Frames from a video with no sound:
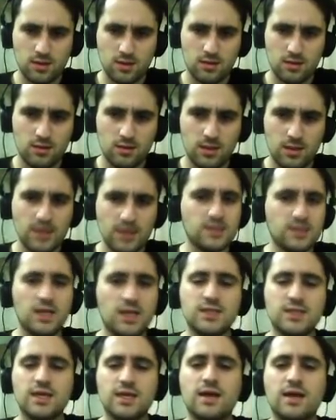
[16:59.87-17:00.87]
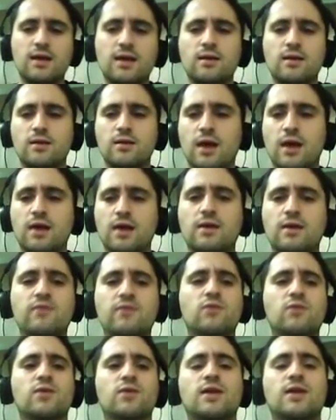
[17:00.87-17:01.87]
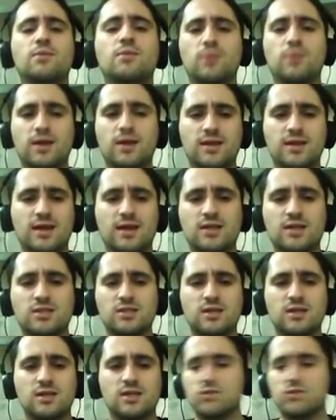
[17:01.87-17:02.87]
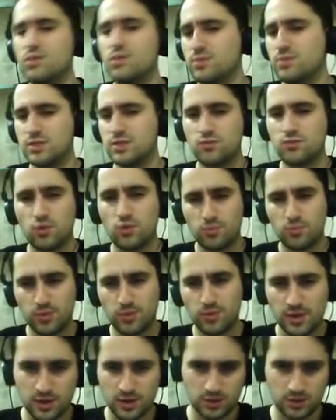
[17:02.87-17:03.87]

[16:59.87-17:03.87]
let's say even when I played against extremely strong players